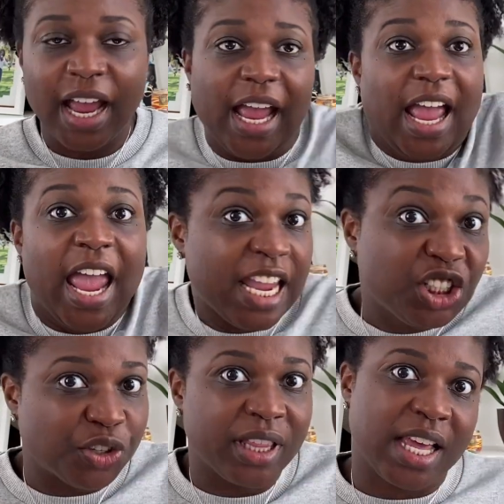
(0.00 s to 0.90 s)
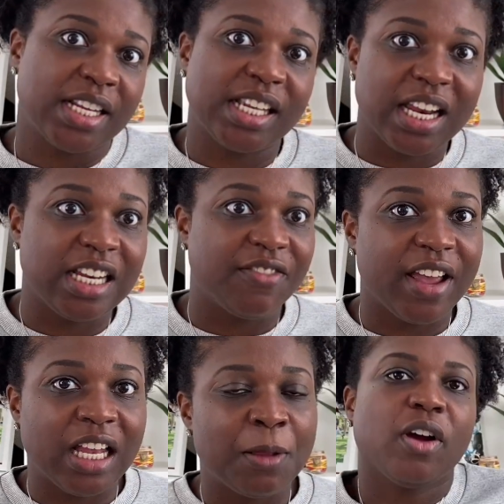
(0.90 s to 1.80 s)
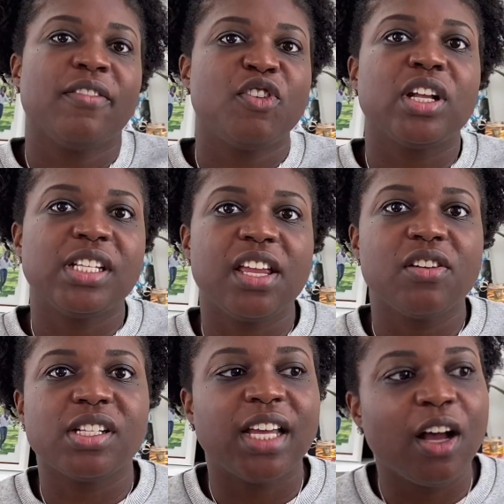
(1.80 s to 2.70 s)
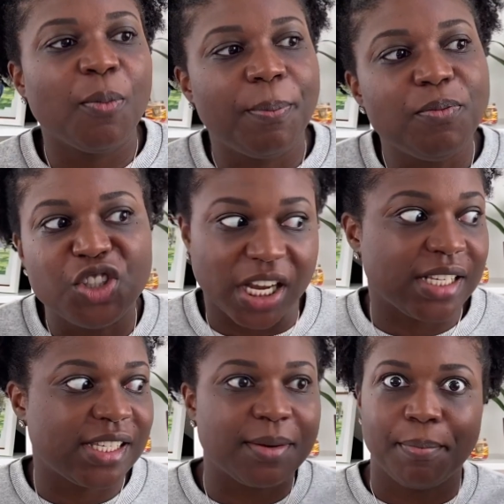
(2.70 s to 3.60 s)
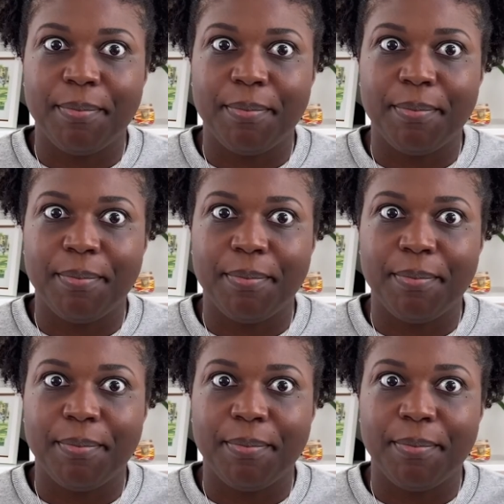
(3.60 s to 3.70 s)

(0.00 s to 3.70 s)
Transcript: hatred that is gonna develop. If you continue to tell just